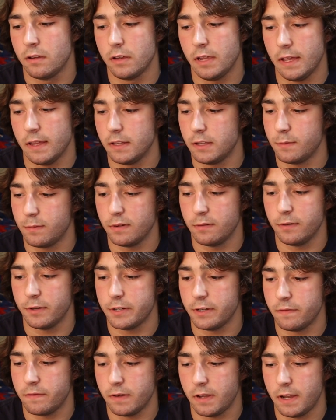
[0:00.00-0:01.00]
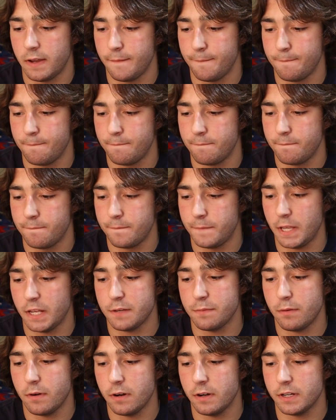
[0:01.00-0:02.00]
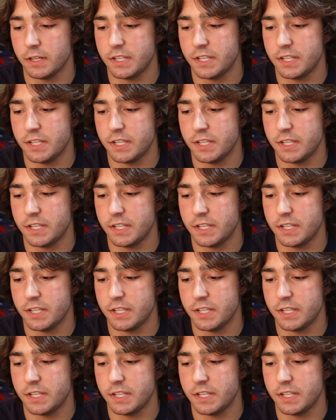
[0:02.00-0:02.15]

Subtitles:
yeah, that's pretty much it for that. The last part,